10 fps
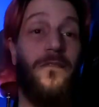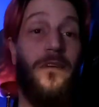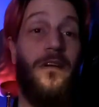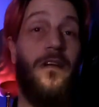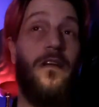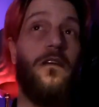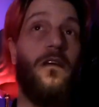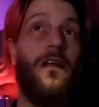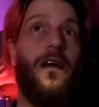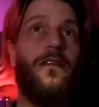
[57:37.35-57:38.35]

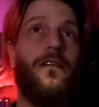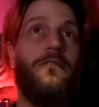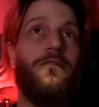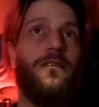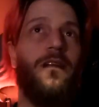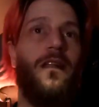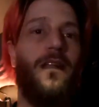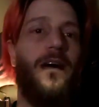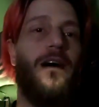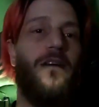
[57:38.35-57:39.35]
They're still
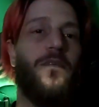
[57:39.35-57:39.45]
alive